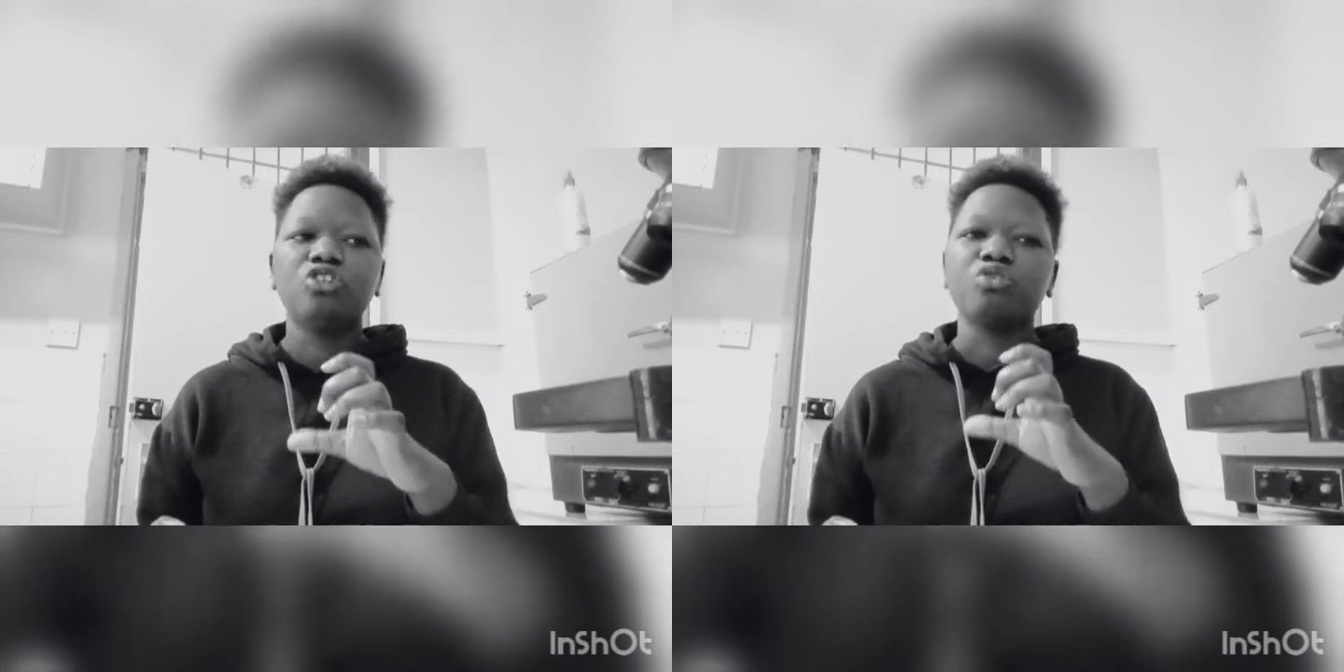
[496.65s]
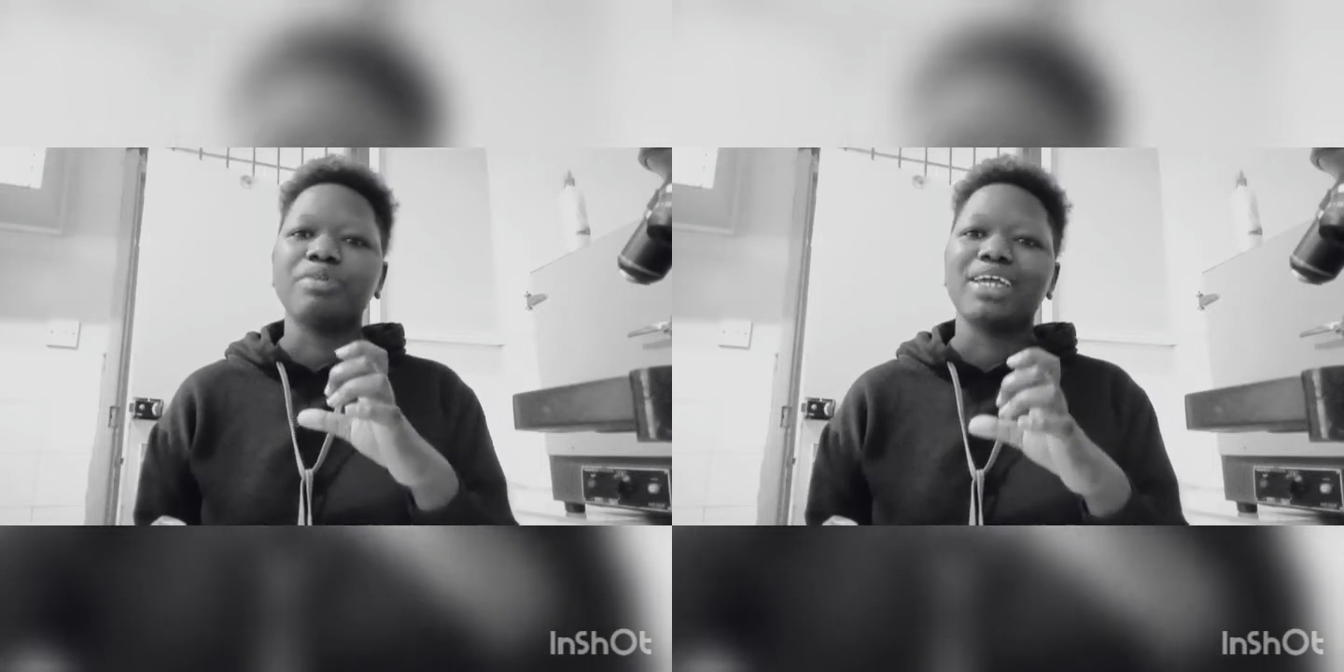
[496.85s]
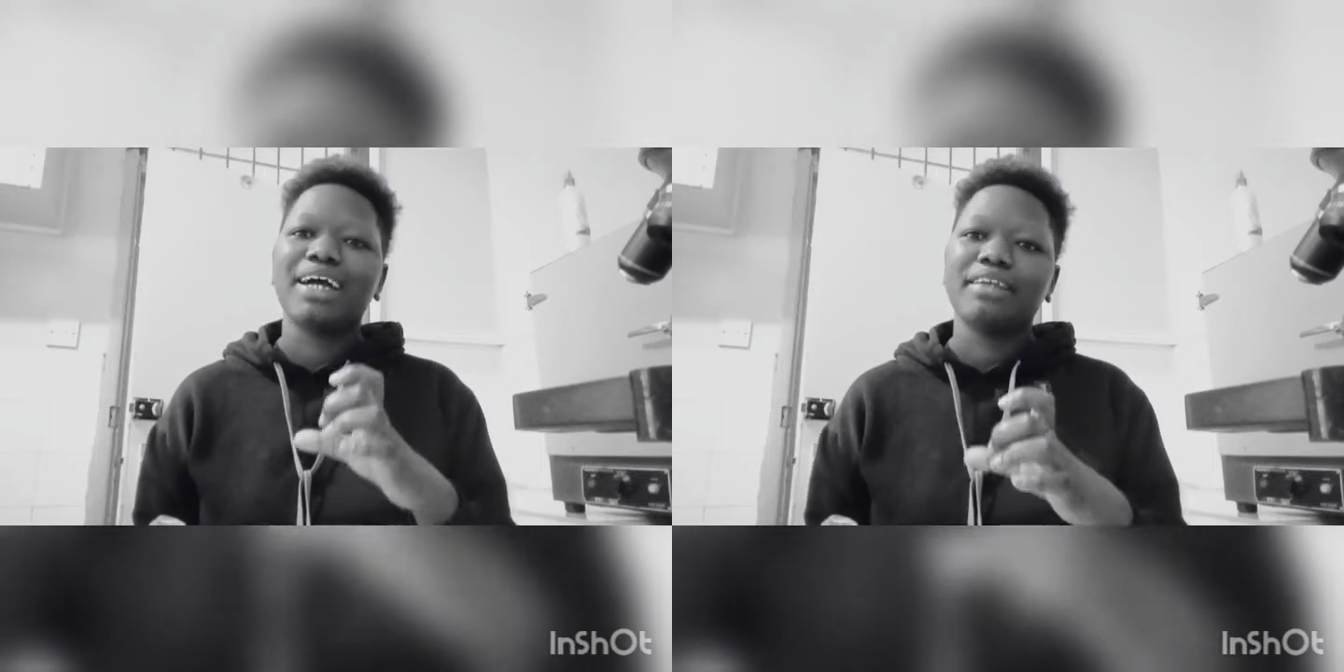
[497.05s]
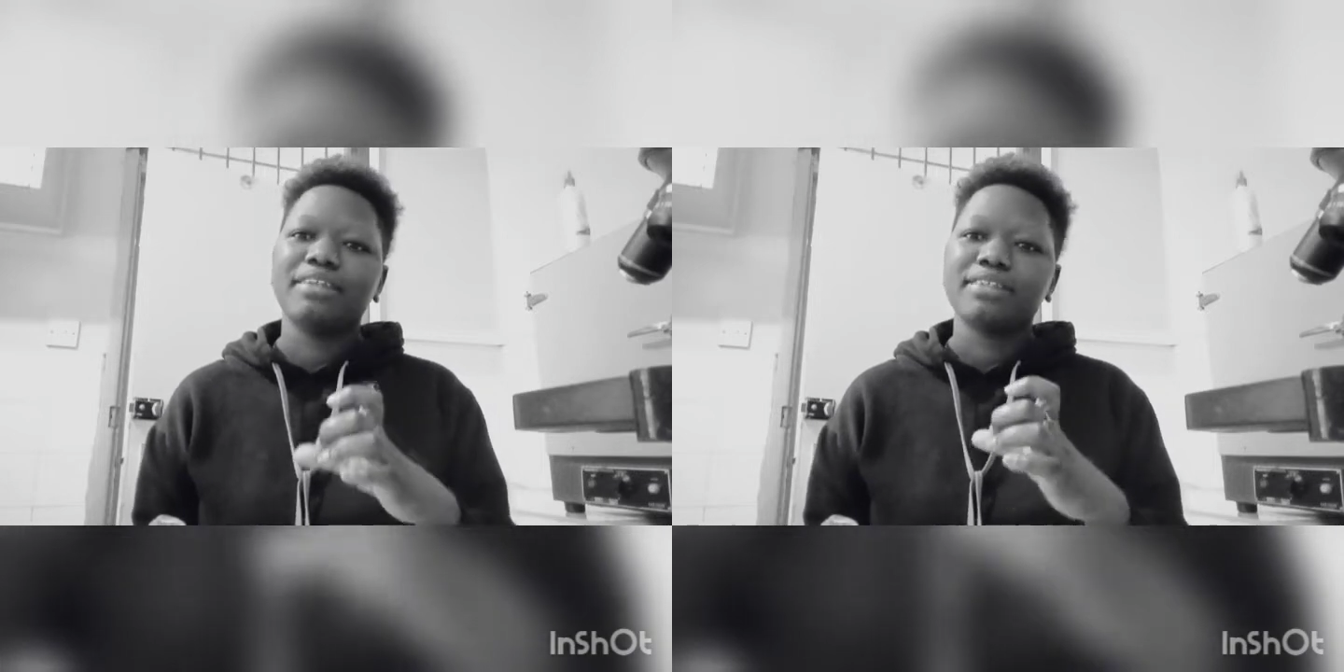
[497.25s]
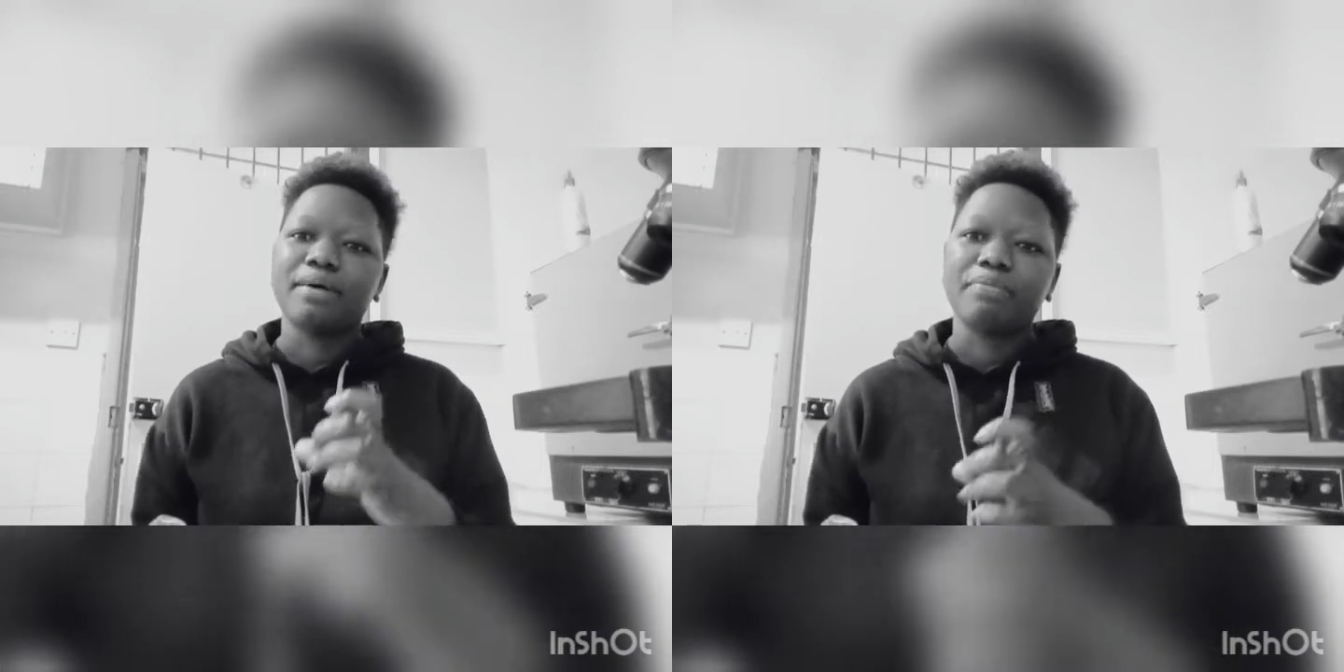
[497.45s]
to be
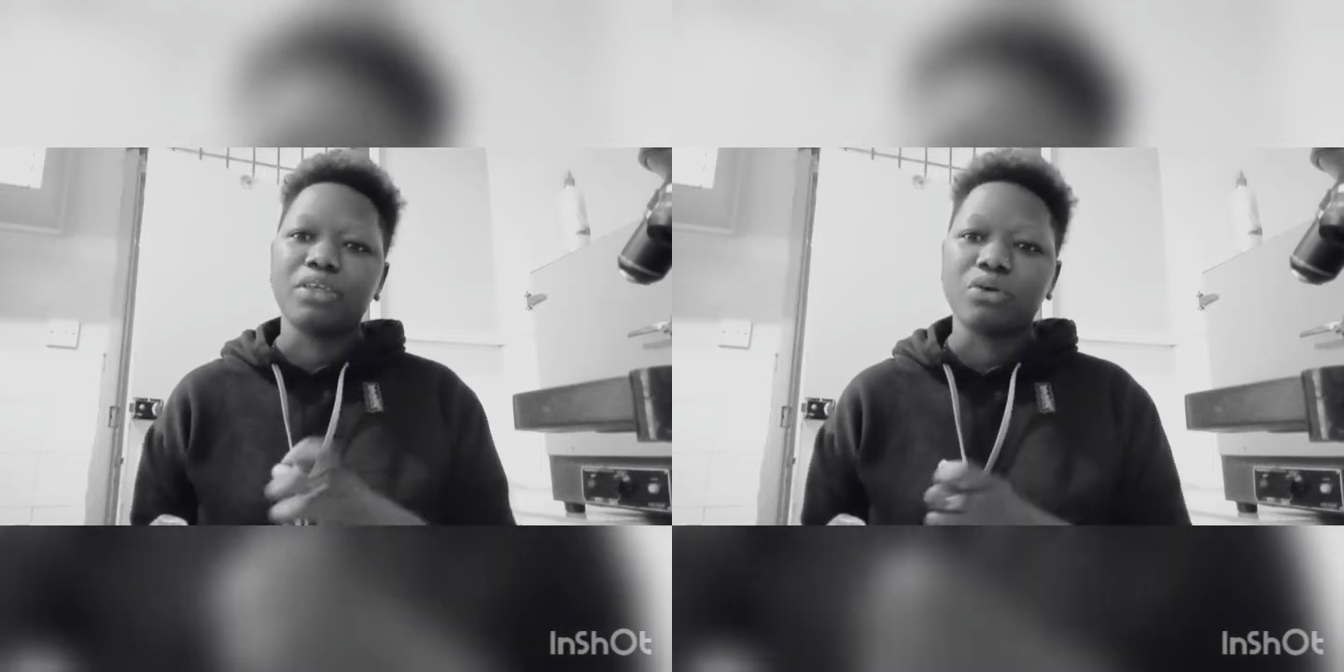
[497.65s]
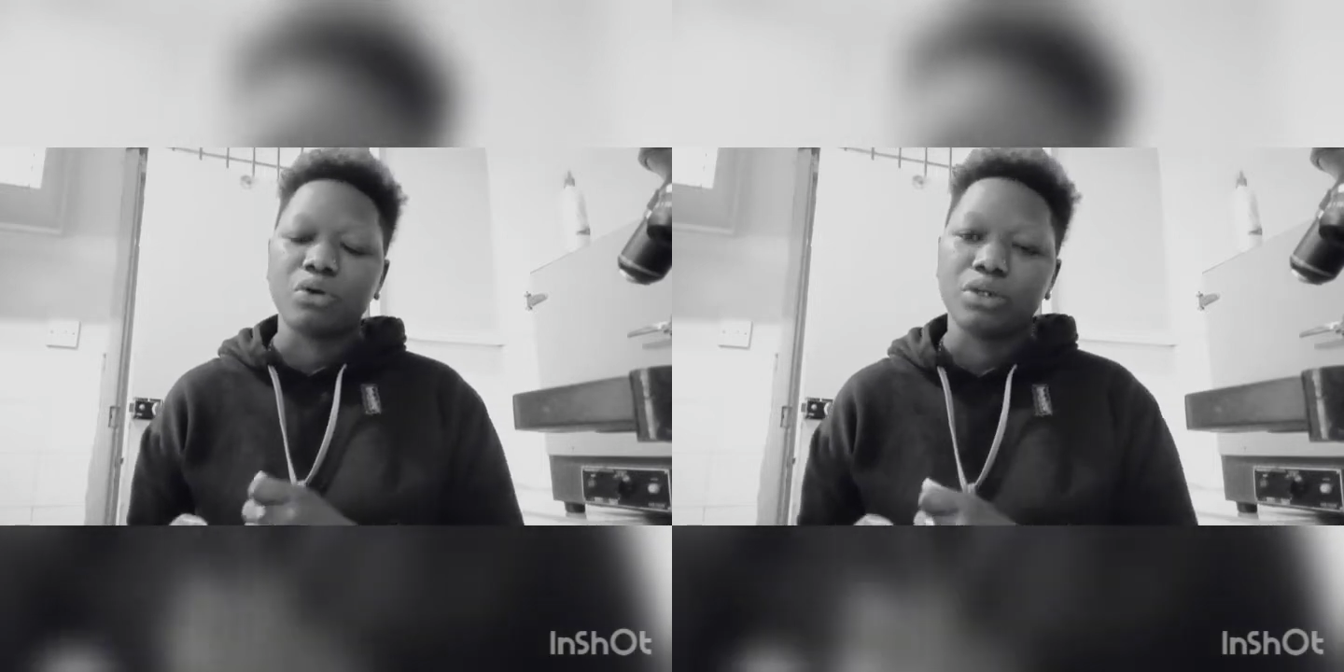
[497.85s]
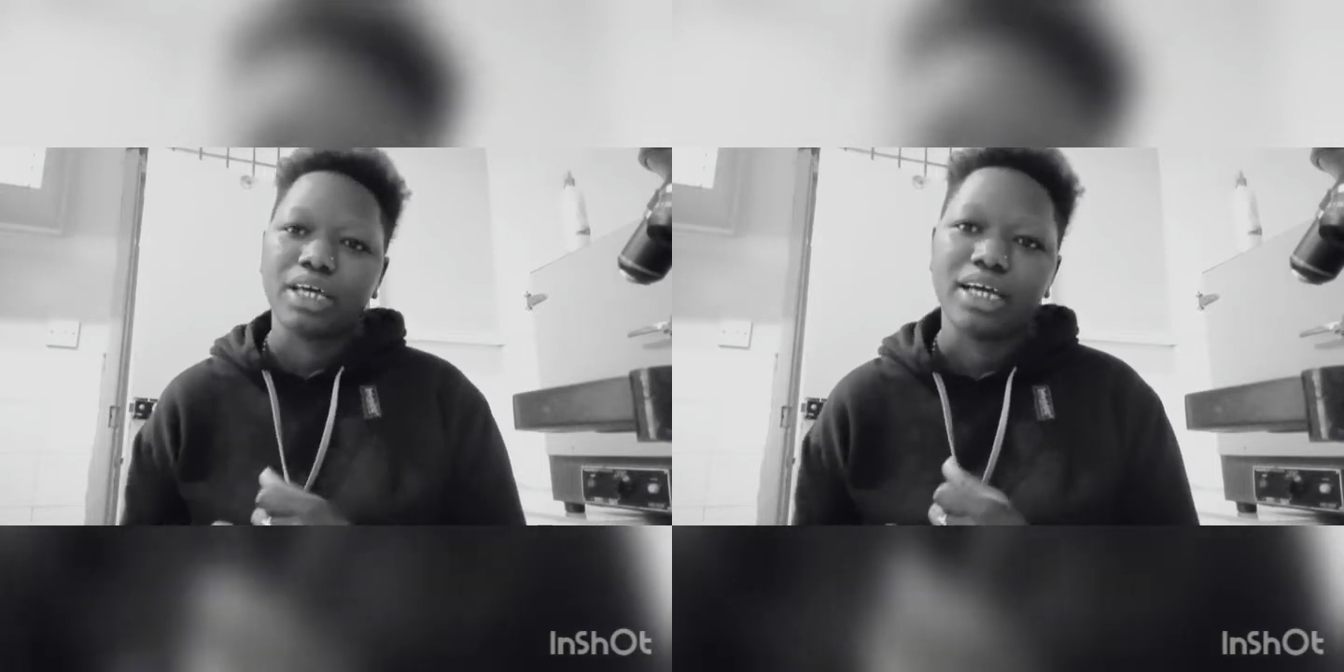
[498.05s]
added something called